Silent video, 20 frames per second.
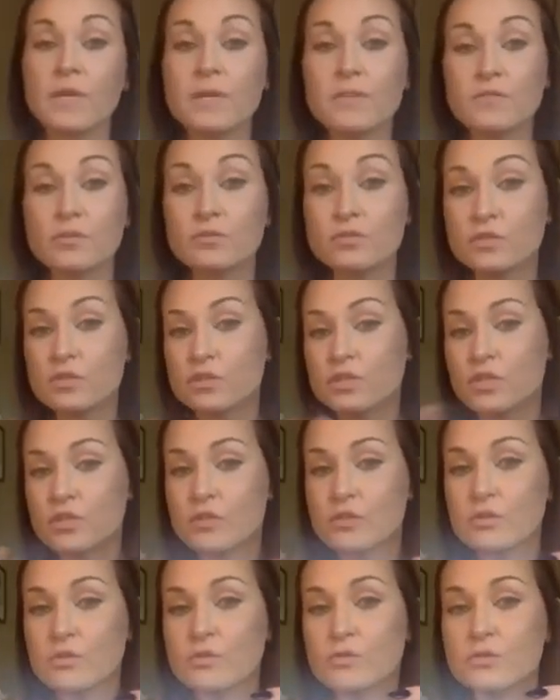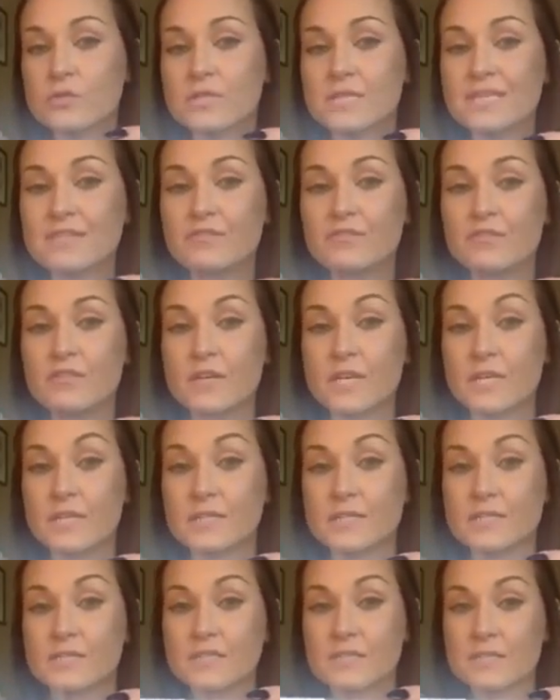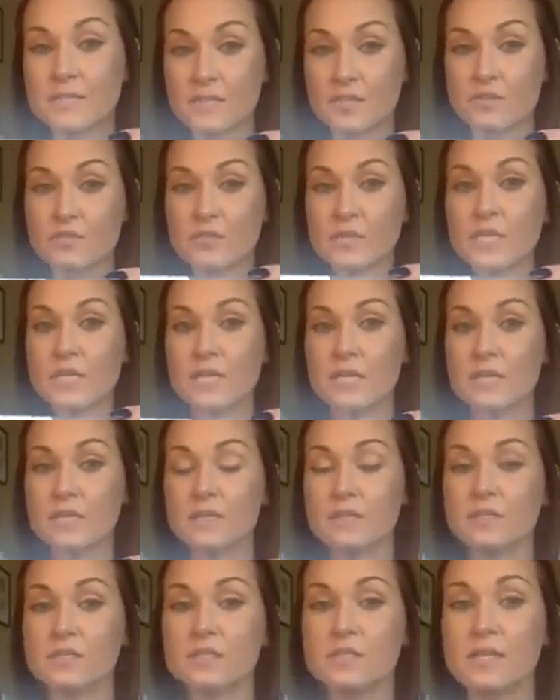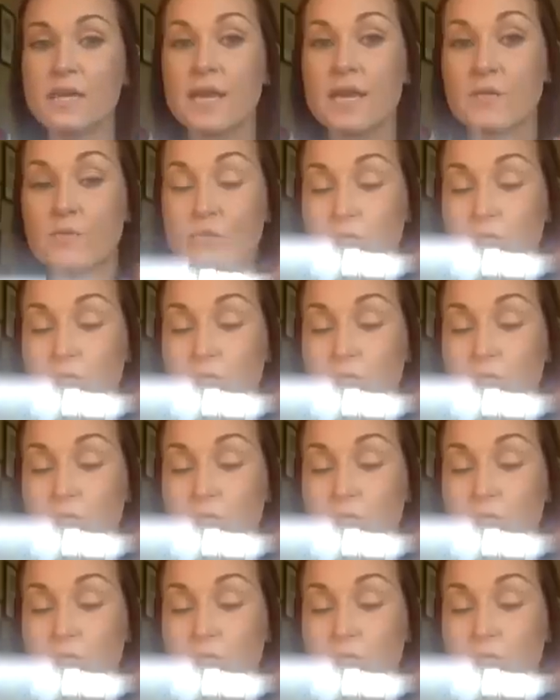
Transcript: Those are two different ingredients, and